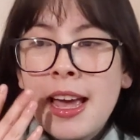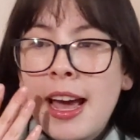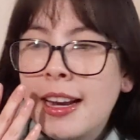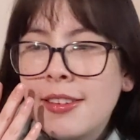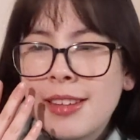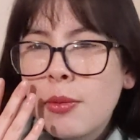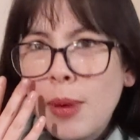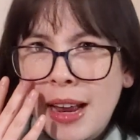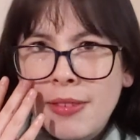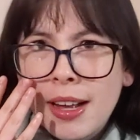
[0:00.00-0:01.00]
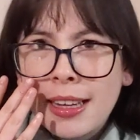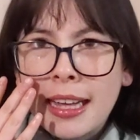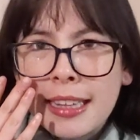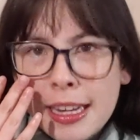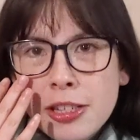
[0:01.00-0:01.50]
And I was like, whatever,
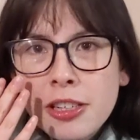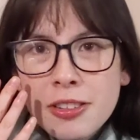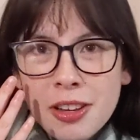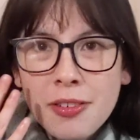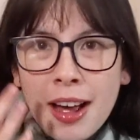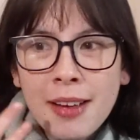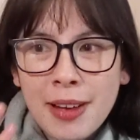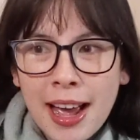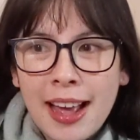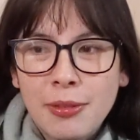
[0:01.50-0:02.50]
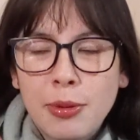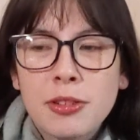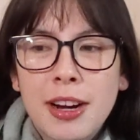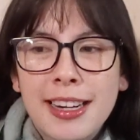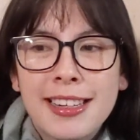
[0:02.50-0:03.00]
like the issue so far I've had with
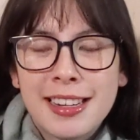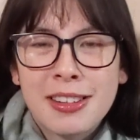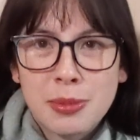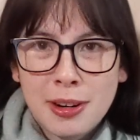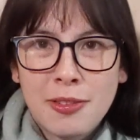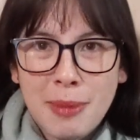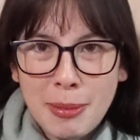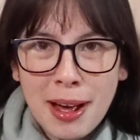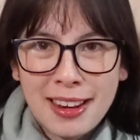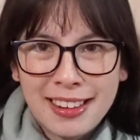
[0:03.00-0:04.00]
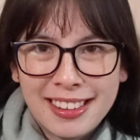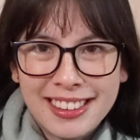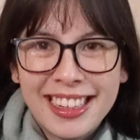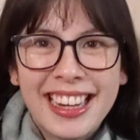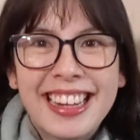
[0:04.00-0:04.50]
trying to knit a sweater for my partner
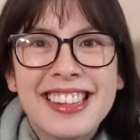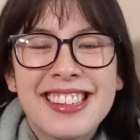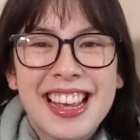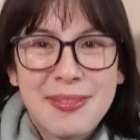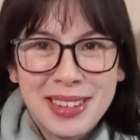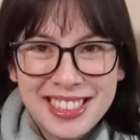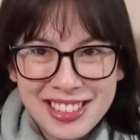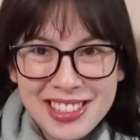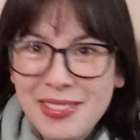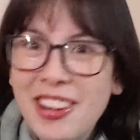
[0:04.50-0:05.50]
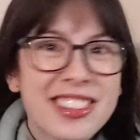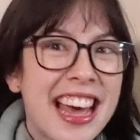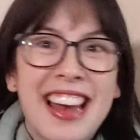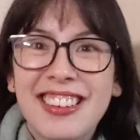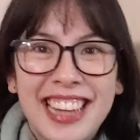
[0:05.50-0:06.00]
is it being too small. So
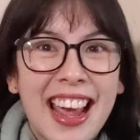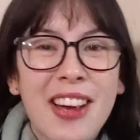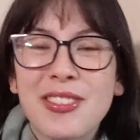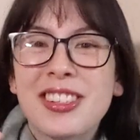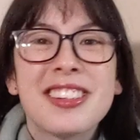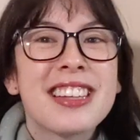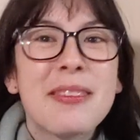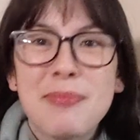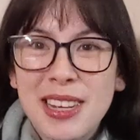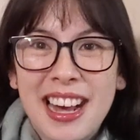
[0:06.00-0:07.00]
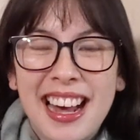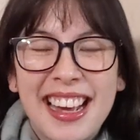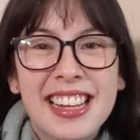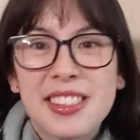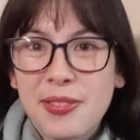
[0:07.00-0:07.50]
I don't care. If it turns out bigger,
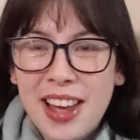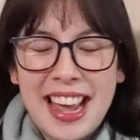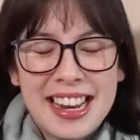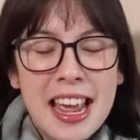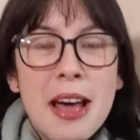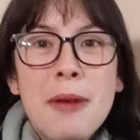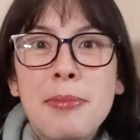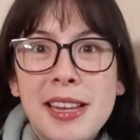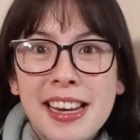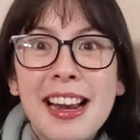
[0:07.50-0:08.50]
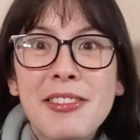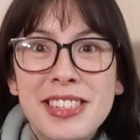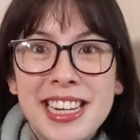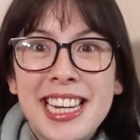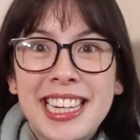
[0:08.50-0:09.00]
it's fine. But then I was
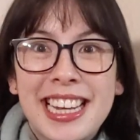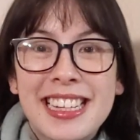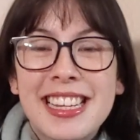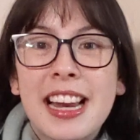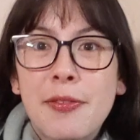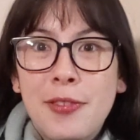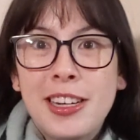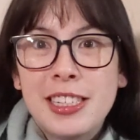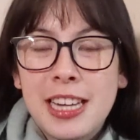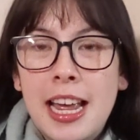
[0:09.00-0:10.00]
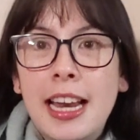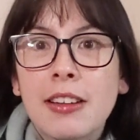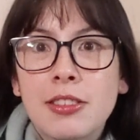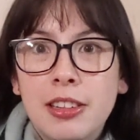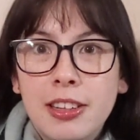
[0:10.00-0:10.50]
knitting this and I finished it and I
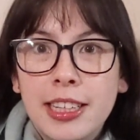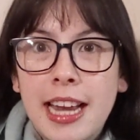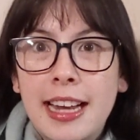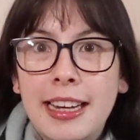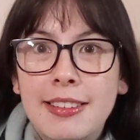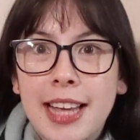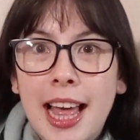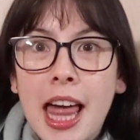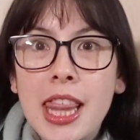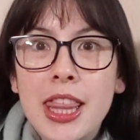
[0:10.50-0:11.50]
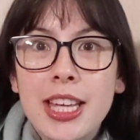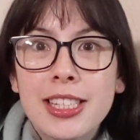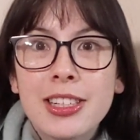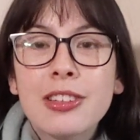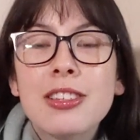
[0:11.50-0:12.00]
was looking at it. I was like,
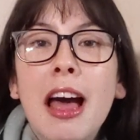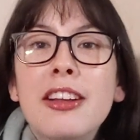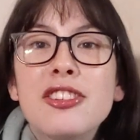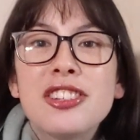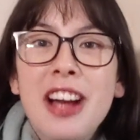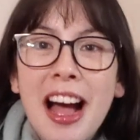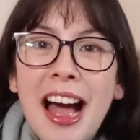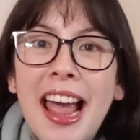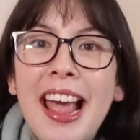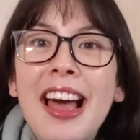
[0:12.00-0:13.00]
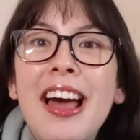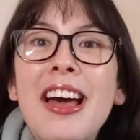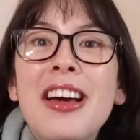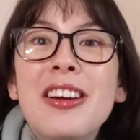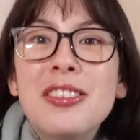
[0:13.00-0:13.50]
this looks
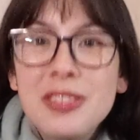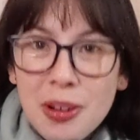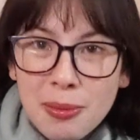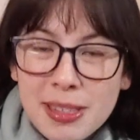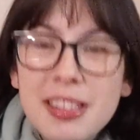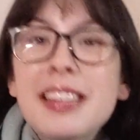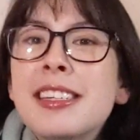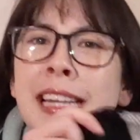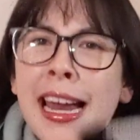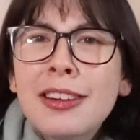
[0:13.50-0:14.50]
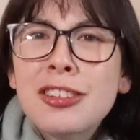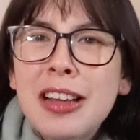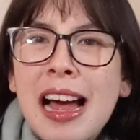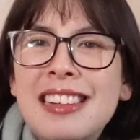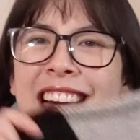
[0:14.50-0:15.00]
ginormous. So this is an extra
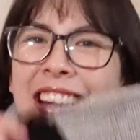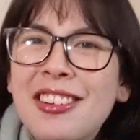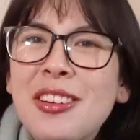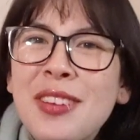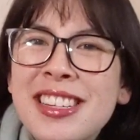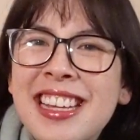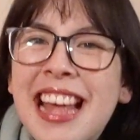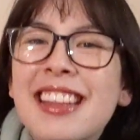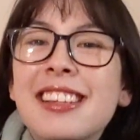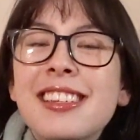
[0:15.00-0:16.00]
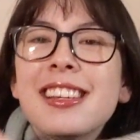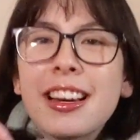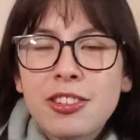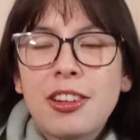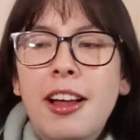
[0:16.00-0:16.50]
large. I don't know if I said that. This is an
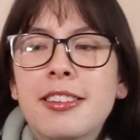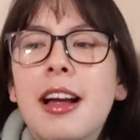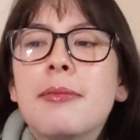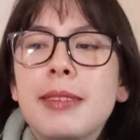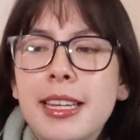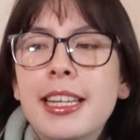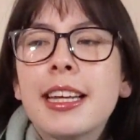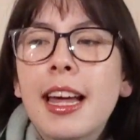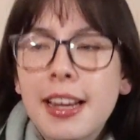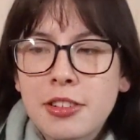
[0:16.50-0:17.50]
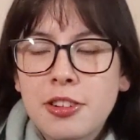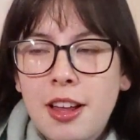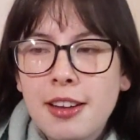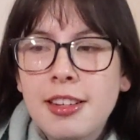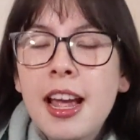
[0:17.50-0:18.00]
extra large. I'm knitting an extra
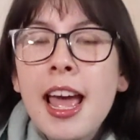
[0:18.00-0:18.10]
large.